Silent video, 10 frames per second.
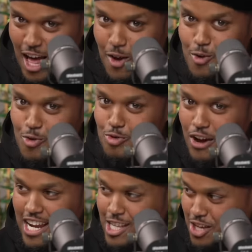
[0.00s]
Like who's
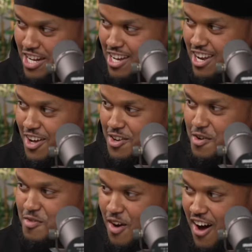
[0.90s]
really trying to learn
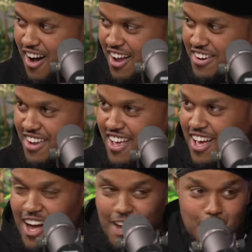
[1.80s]
Quran
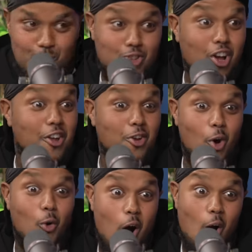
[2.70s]
and who's trying to
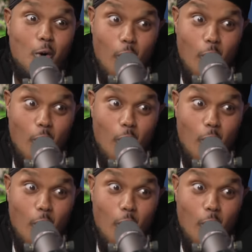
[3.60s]
know what